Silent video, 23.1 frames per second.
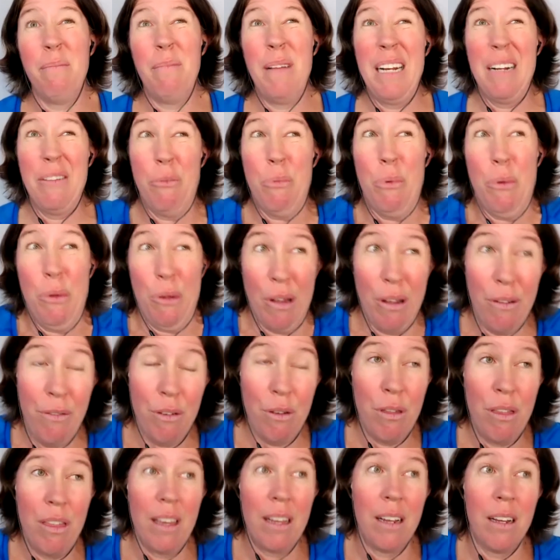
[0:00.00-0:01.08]
mean if we, if you
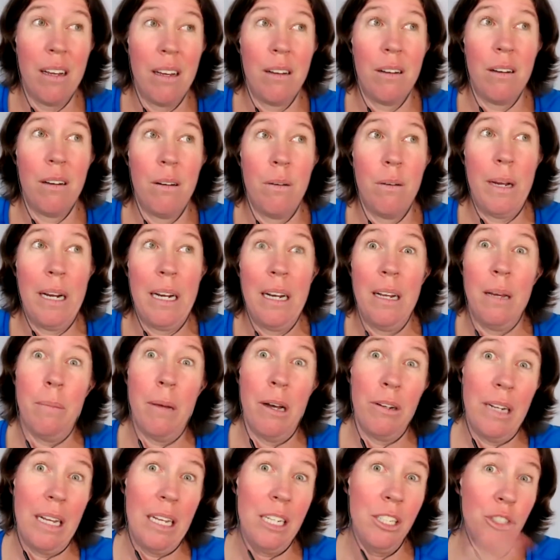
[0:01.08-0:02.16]
think quickly
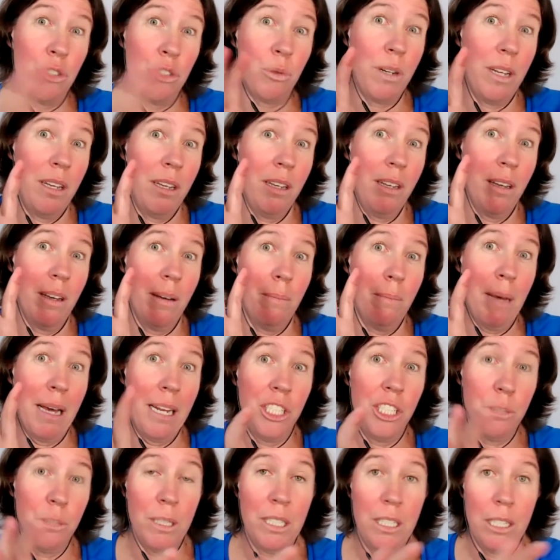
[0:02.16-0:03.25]
about injury
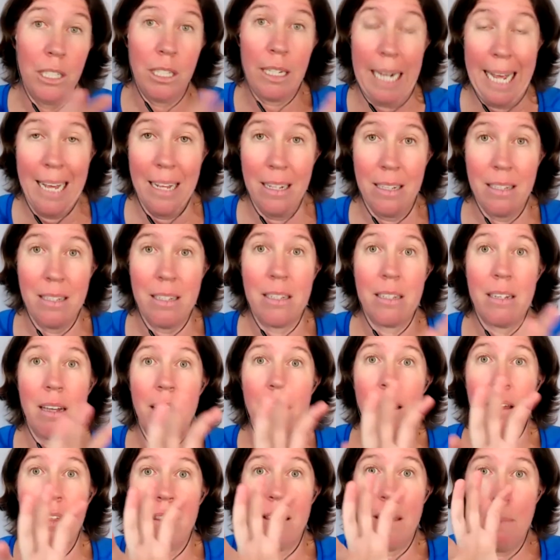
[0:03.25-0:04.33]
management and kids,
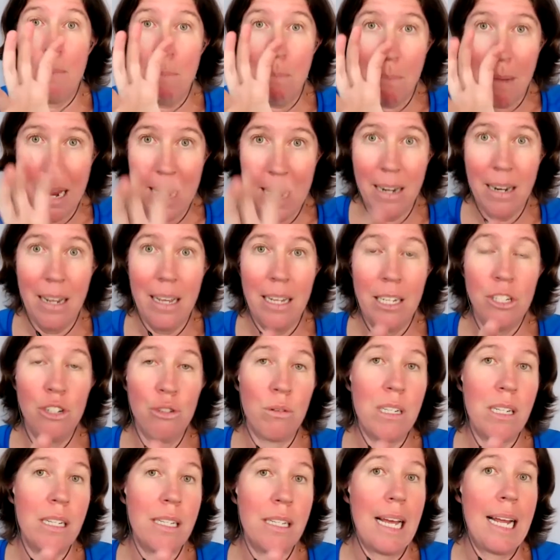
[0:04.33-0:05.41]
the main
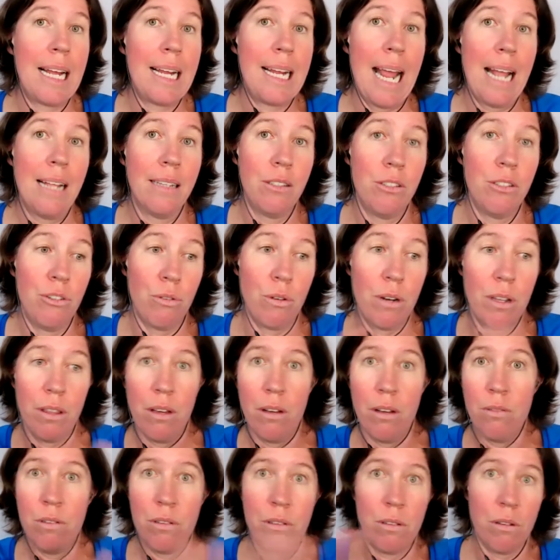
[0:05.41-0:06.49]
injuries they get during
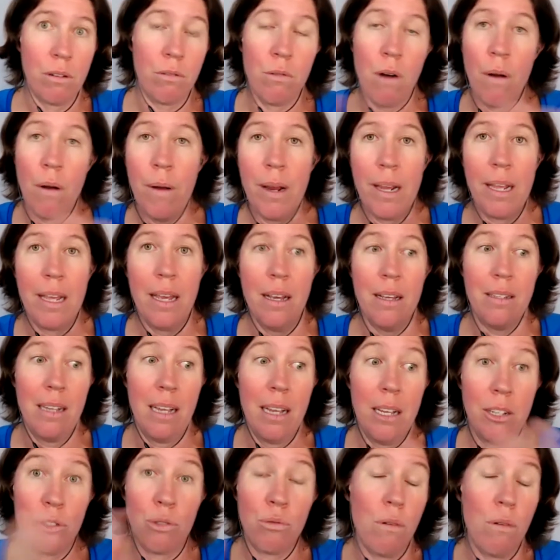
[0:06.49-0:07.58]
those growing years
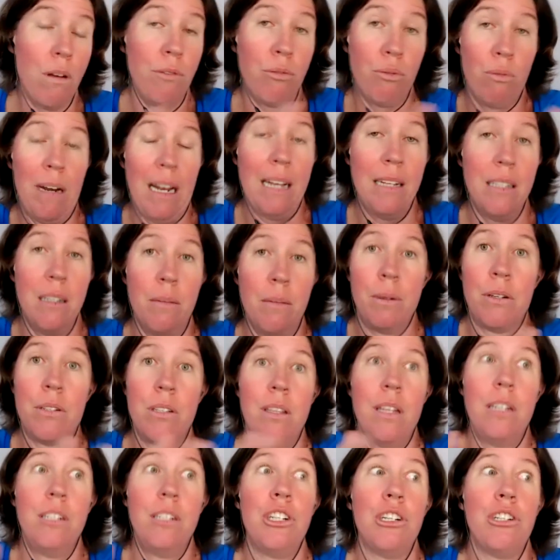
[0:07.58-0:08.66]
is growth related because
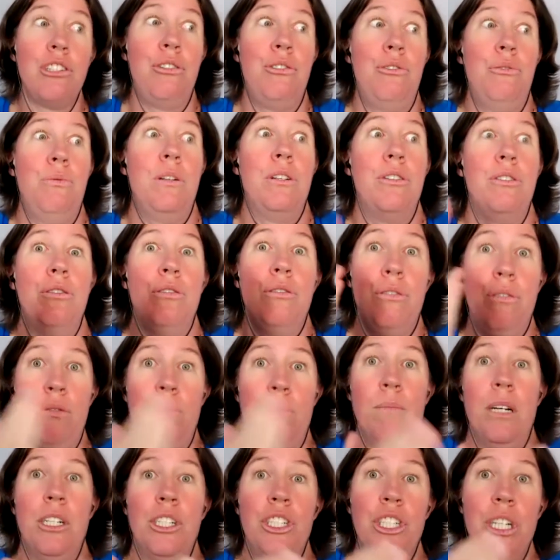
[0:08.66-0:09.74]
they're just doing too
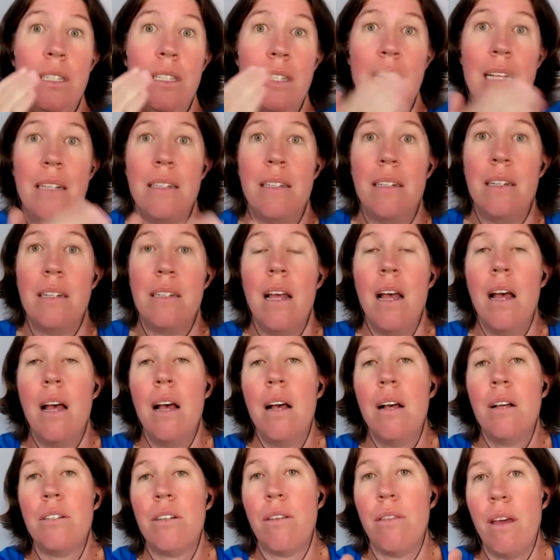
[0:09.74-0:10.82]
much intensity.
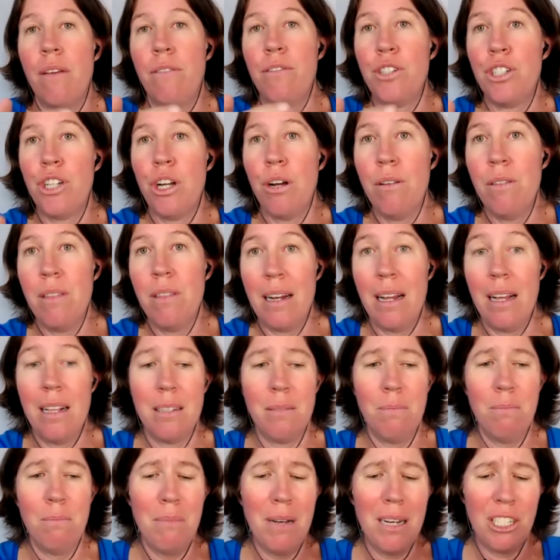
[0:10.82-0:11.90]
So they've shown that it's
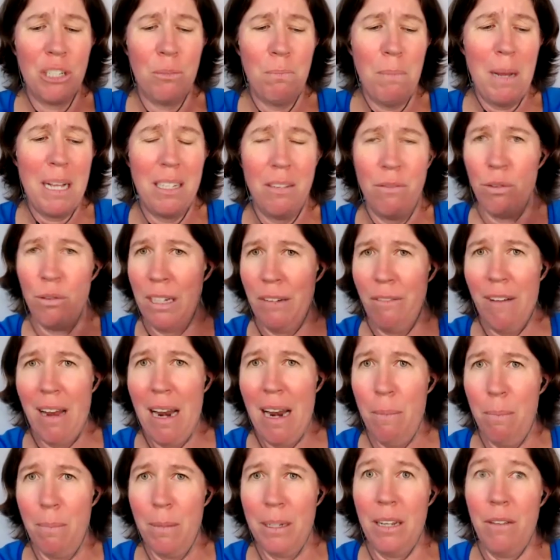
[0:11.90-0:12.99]
much better for
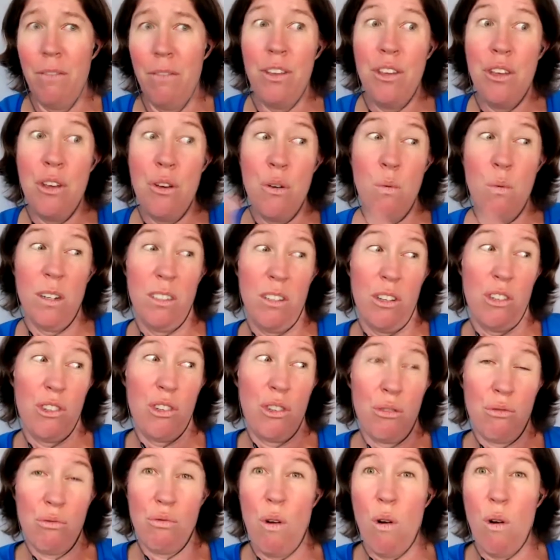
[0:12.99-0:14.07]
development if you want a
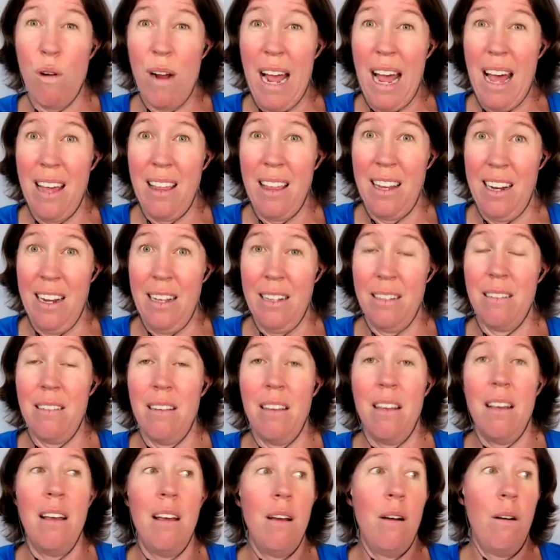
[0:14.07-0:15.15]
strong athlete
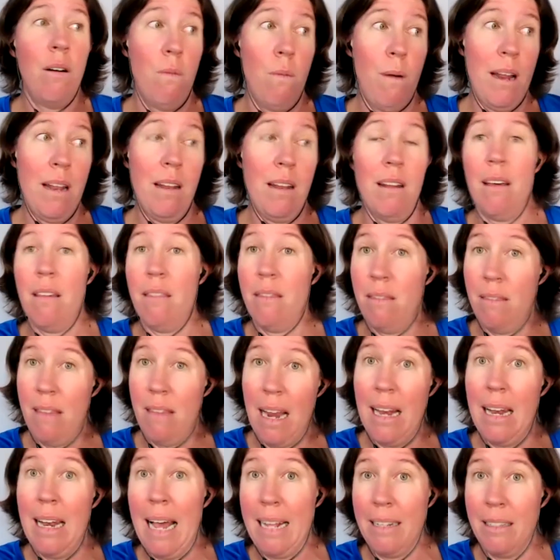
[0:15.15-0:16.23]
when they're
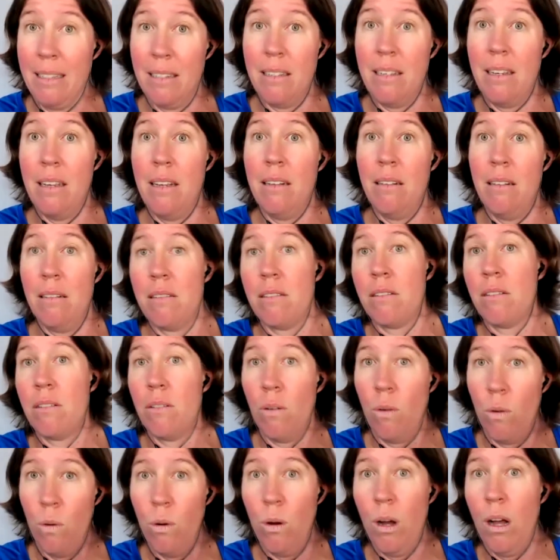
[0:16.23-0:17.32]
late teens
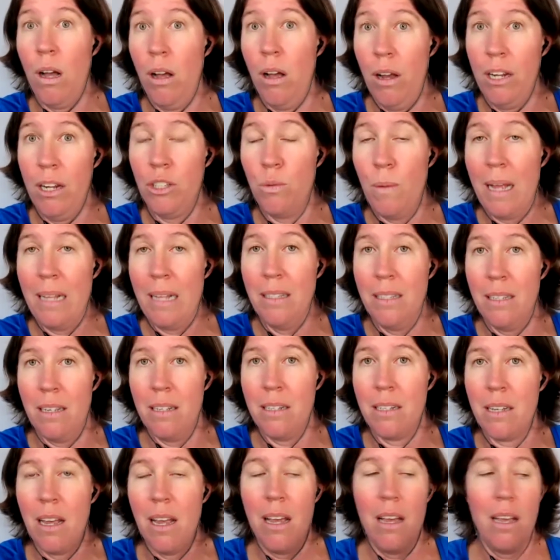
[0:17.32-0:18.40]
or early
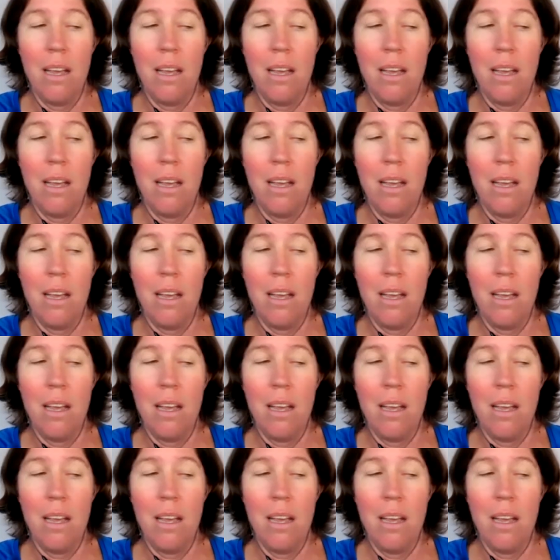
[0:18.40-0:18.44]
20s,